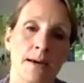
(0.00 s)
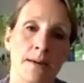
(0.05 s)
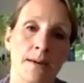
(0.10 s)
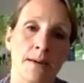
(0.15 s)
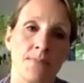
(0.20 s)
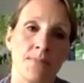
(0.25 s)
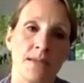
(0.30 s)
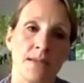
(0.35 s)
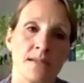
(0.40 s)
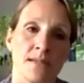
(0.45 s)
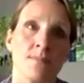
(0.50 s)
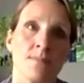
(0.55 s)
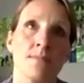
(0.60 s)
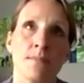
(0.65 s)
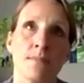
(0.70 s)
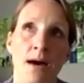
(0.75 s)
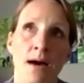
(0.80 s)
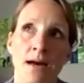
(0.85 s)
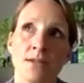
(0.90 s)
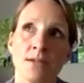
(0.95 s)
It's a
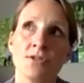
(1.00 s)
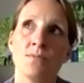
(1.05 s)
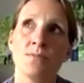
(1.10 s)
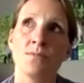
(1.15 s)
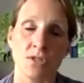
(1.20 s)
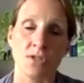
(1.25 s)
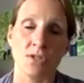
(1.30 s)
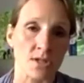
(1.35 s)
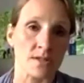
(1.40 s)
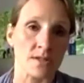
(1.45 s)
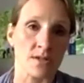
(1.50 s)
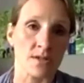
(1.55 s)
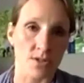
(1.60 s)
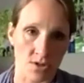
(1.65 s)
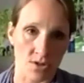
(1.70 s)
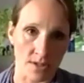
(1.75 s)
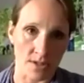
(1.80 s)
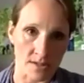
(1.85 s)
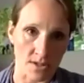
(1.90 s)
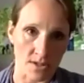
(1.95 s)
much, much easier
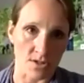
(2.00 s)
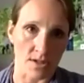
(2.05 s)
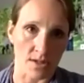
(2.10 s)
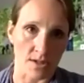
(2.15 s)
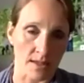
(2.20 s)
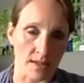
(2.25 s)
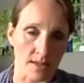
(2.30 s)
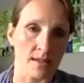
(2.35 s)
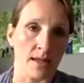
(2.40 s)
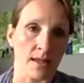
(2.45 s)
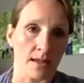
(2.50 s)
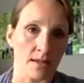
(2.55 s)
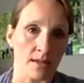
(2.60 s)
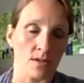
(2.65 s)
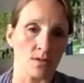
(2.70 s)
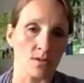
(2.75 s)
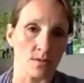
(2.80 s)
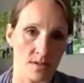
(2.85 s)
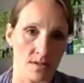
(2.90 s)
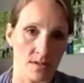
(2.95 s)
transition than it
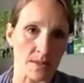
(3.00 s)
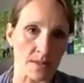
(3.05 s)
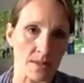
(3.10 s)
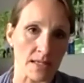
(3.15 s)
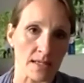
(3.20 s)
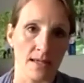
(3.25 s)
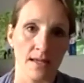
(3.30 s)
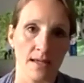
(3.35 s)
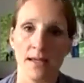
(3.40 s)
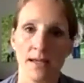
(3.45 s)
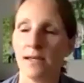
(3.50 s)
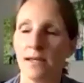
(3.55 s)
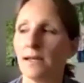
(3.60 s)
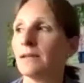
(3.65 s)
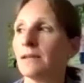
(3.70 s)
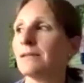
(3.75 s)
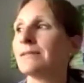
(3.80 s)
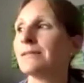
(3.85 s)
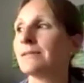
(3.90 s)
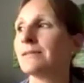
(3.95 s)
used to be.
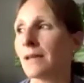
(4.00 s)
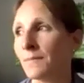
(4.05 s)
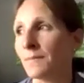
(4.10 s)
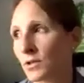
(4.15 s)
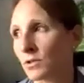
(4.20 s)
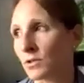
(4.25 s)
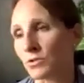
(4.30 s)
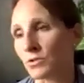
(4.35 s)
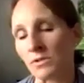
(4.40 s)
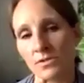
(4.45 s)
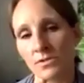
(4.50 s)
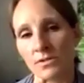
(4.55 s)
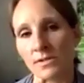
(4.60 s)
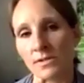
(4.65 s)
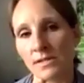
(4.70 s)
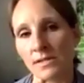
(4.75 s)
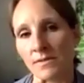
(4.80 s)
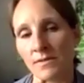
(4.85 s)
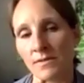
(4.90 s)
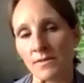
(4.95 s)
Some grocery stores
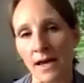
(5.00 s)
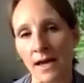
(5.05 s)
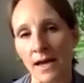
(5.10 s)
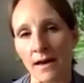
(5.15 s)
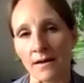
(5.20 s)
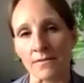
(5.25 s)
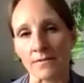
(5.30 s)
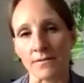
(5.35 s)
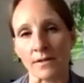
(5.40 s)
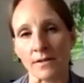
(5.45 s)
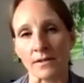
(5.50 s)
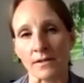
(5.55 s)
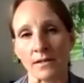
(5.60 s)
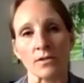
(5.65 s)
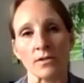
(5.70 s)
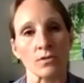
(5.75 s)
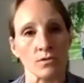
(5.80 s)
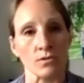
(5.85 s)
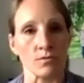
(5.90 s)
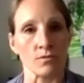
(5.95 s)
even have a
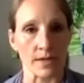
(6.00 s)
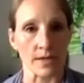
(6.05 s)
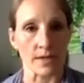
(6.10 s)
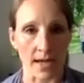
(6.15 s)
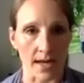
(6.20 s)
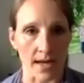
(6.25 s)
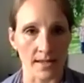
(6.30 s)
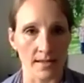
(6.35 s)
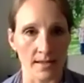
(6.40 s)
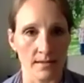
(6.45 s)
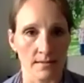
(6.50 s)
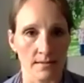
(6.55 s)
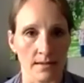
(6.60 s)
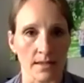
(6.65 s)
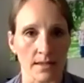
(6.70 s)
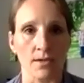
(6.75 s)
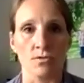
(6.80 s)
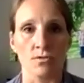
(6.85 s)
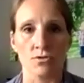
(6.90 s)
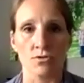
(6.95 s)
gluten-free guide. I
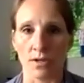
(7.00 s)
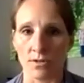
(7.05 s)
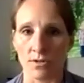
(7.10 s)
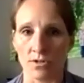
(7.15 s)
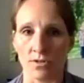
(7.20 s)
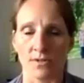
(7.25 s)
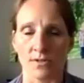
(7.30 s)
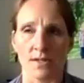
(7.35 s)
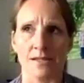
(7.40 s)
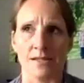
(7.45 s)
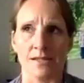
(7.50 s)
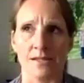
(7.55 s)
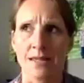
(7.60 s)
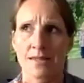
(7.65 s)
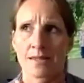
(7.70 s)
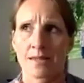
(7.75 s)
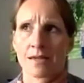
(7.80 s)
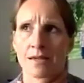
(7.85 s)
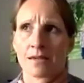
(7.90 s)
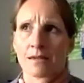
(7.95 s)
know Trader Joe's does. I
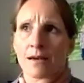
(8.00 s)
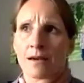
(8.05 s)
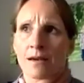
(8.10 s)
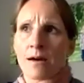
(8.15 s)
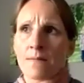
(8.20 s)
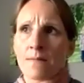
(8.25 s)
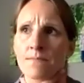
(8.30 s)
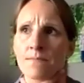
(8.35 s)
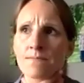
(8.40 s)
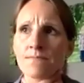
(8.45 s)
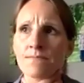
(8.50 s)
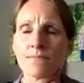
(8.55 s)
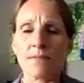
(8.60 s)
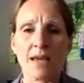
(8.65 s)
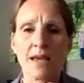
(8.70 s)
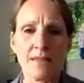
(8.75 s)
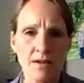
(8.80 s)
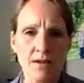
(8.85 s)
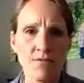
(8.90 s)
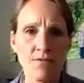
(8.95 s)
think
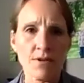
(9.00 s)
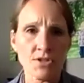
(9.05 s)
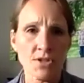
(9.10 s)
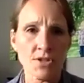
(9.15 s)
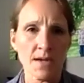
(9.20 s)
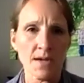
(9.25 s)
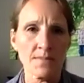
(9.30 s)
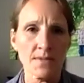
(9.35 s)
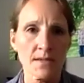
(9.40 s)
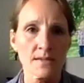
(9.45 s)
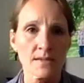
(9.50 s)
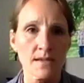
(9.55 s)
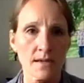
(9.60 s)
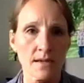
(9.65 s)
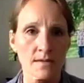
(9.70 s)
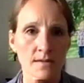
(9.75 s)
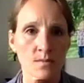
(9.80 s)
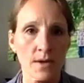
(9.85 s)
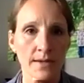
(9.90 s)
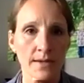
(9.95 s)
Fresh Thyme does as
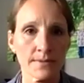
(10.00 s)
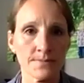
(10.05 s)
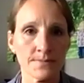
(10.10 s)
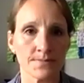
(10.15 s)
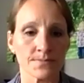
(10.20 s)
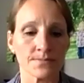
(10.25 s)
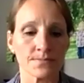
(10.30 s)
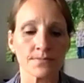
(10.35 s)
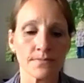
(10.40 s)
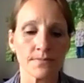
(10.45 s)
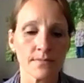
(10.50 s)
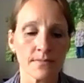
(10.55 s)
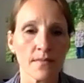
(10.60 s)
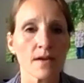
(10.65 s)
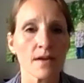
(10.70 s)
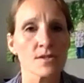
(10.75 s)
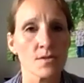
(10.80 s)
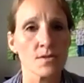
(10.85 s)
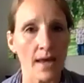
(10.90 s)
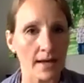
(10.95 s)
well. So that
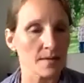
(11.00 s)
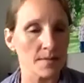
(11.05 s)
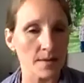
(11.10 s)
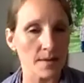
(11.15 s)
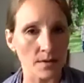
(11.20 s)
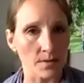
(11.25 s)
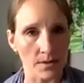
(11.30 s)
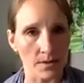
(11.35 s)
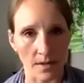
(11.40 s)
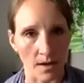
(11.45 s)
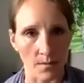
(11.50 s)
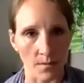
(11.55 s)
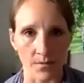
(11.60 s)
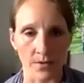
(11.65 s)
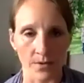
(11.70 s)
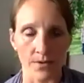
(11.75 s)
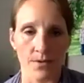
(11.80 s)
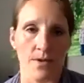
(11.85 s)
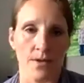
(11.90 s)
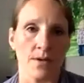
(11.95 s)
can be a really helpful
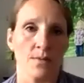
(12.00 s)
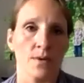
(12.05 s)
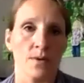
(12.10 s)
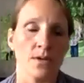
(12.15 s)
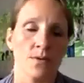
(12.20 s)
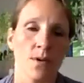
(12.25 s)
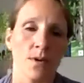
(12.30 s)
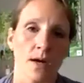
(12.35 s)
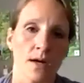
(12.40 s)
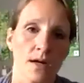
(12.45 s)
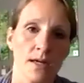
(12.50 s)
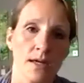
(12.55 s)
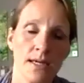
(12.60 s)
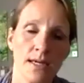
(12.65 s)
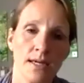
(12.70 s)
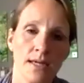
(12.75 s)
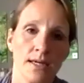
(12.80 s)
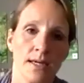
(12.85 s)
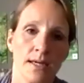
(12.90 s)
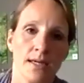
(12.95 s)
thing when you are
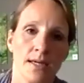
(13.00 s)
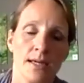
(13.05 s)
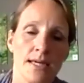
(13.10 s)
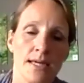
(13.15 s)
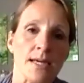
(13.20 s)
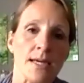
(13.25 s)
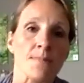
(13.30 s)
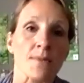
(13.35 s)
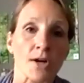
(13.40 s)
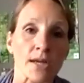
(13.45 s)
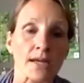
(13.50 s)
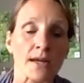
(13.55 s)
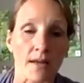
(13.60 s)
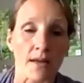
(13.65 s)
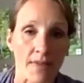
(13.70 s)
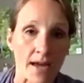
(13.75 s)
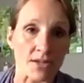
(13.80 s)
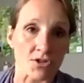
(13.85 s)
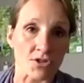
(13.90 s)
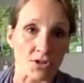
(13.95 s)
embarking on that
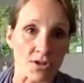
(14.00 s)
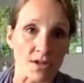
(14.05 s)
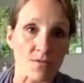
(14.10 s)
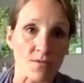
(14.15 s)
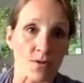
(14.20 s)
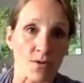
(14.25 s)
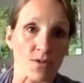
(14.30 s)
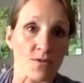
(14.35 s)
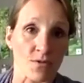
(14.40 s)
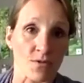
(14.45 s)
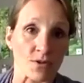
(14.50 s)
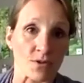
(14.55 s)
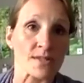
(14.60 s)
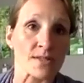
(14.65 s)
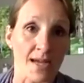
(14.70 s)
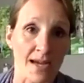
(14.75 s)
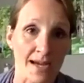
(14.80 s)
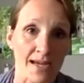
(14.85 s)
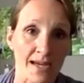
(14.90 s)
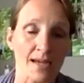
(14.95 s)
journey for the first
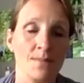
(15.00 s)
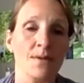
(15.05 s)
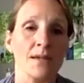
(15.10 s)
time.